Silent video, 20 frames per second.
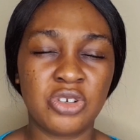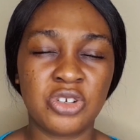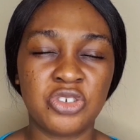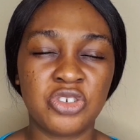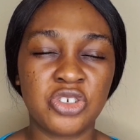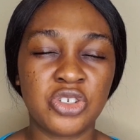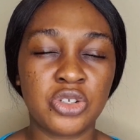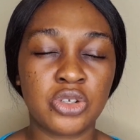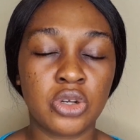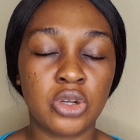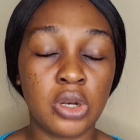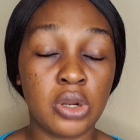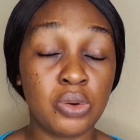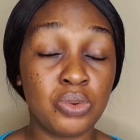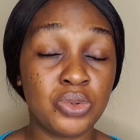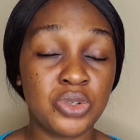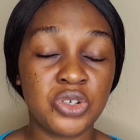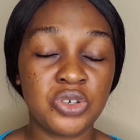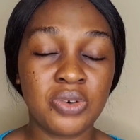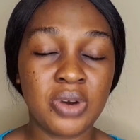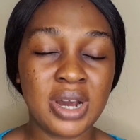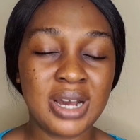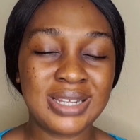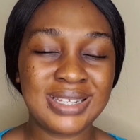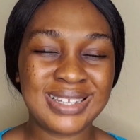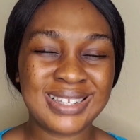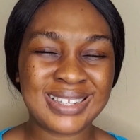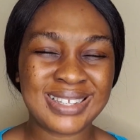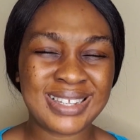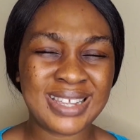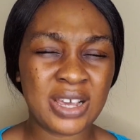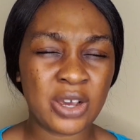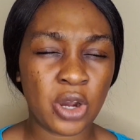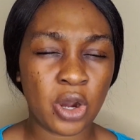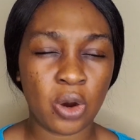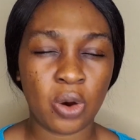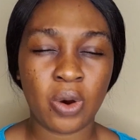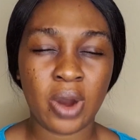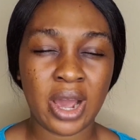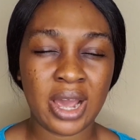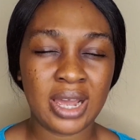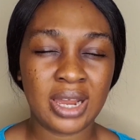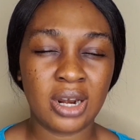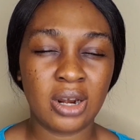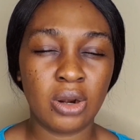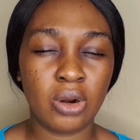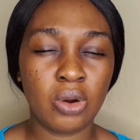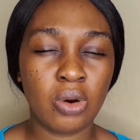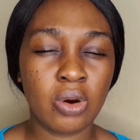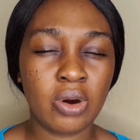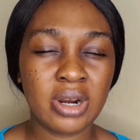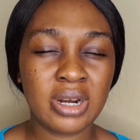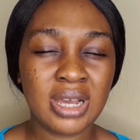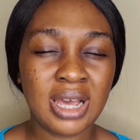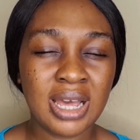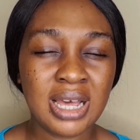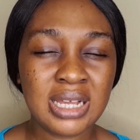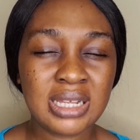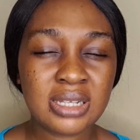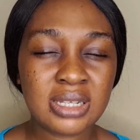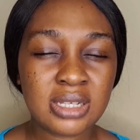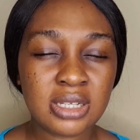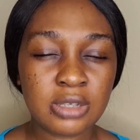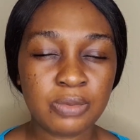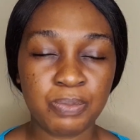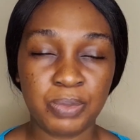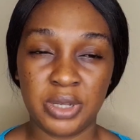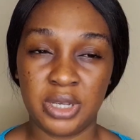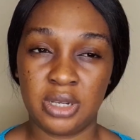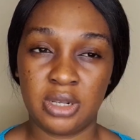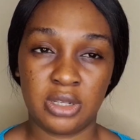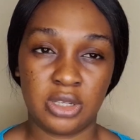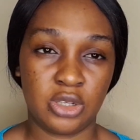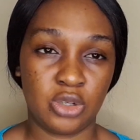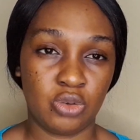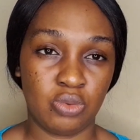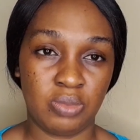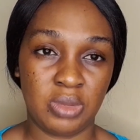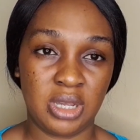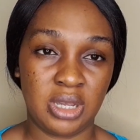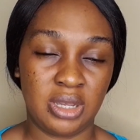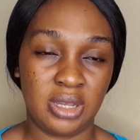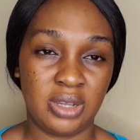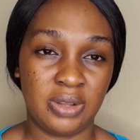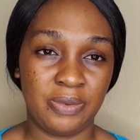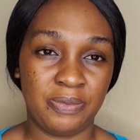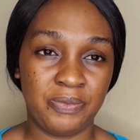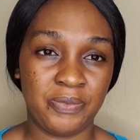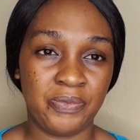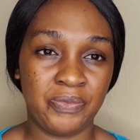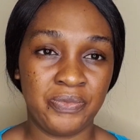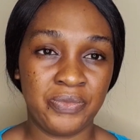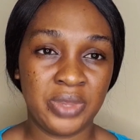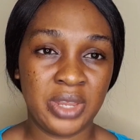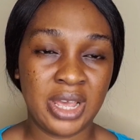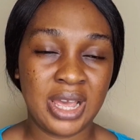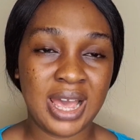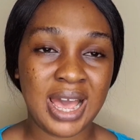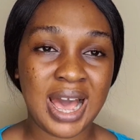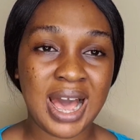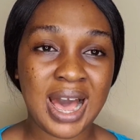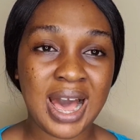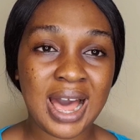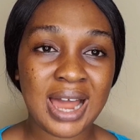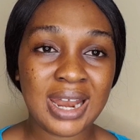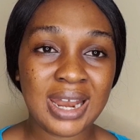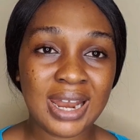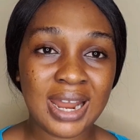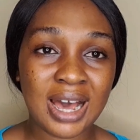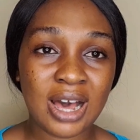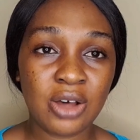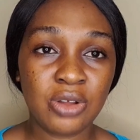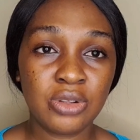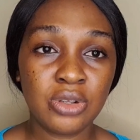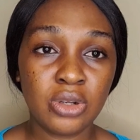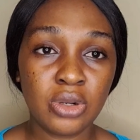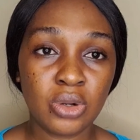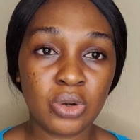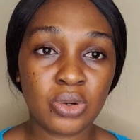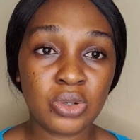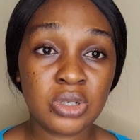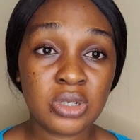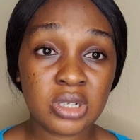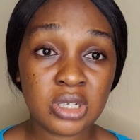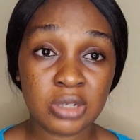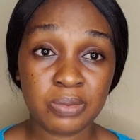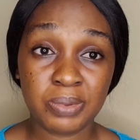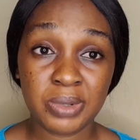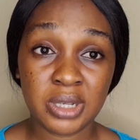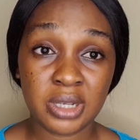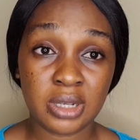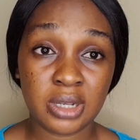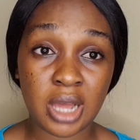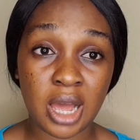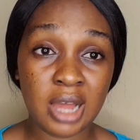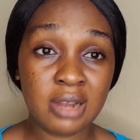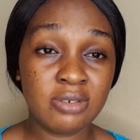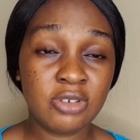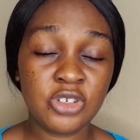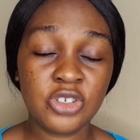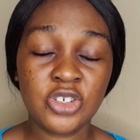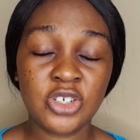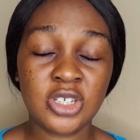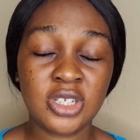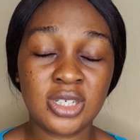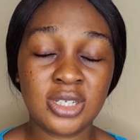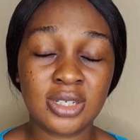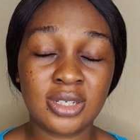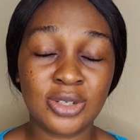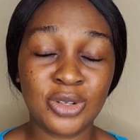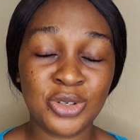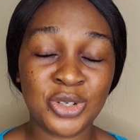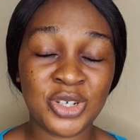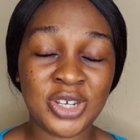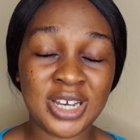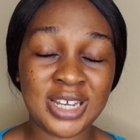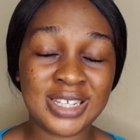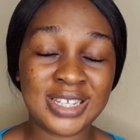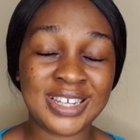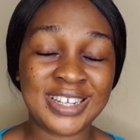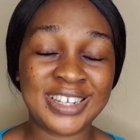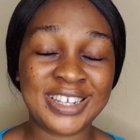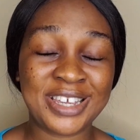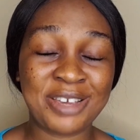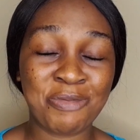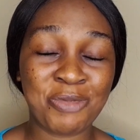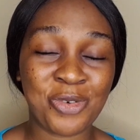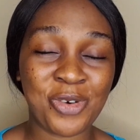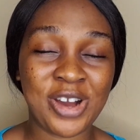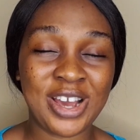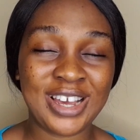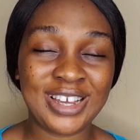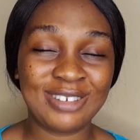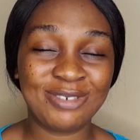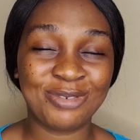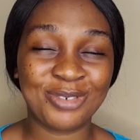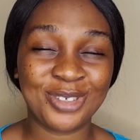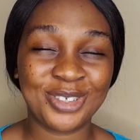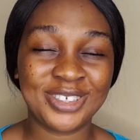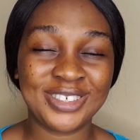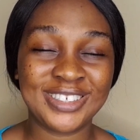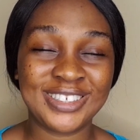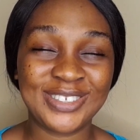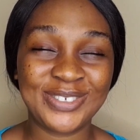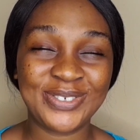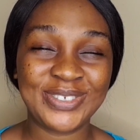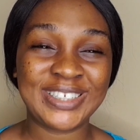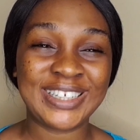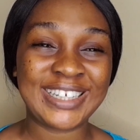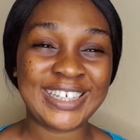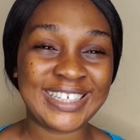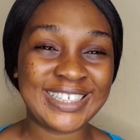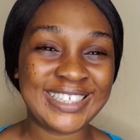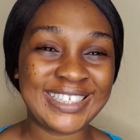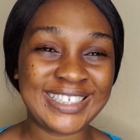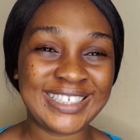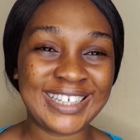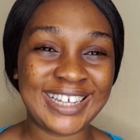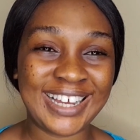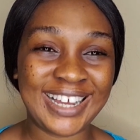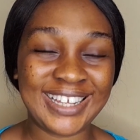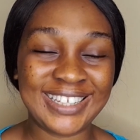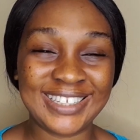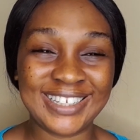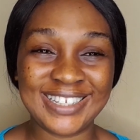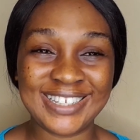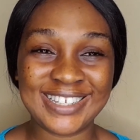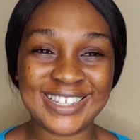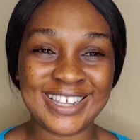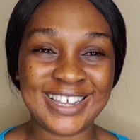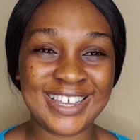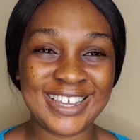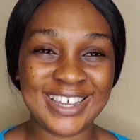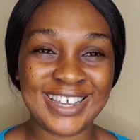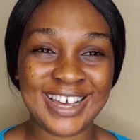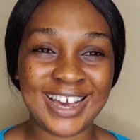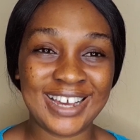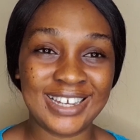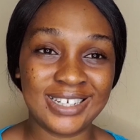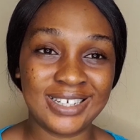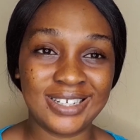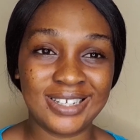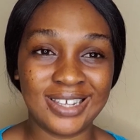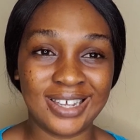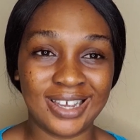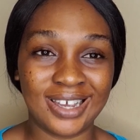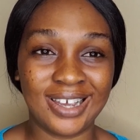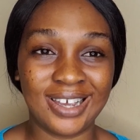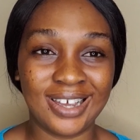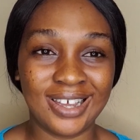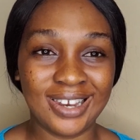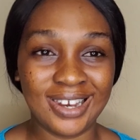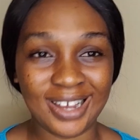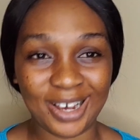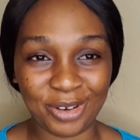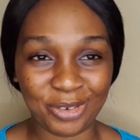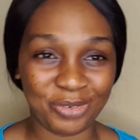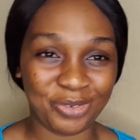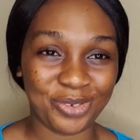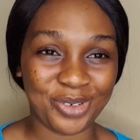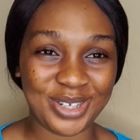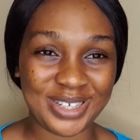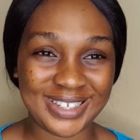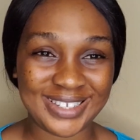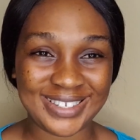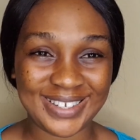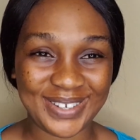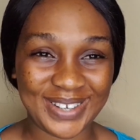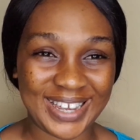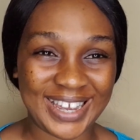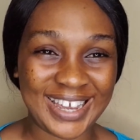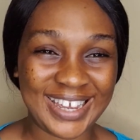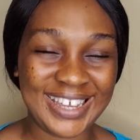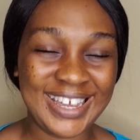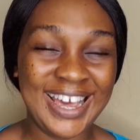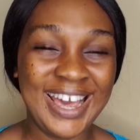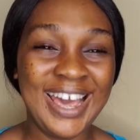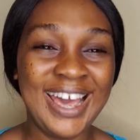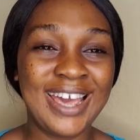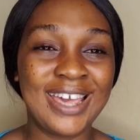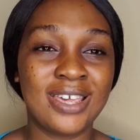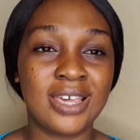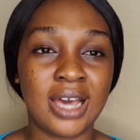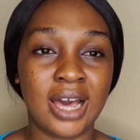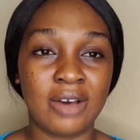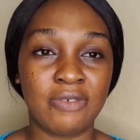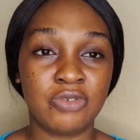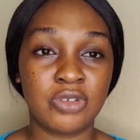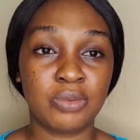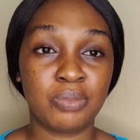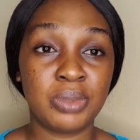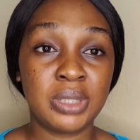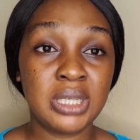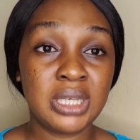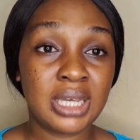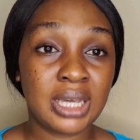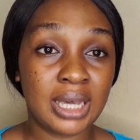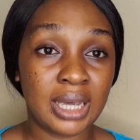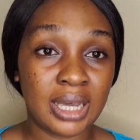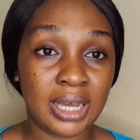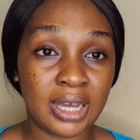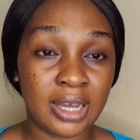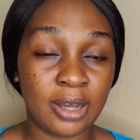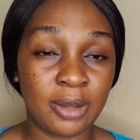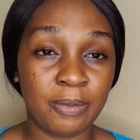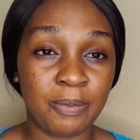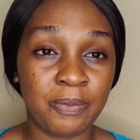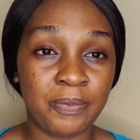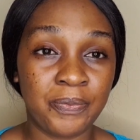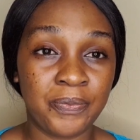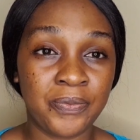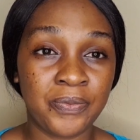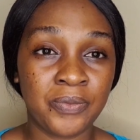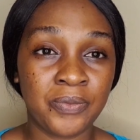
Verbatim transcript: can just close your eyes and stay quiet. Lord, speak to me allow the Lord to speak. And don't just close your eyes and keep quiet for just two seconds and then say, I didn't hear a loud voice. Okay? You have to be calm,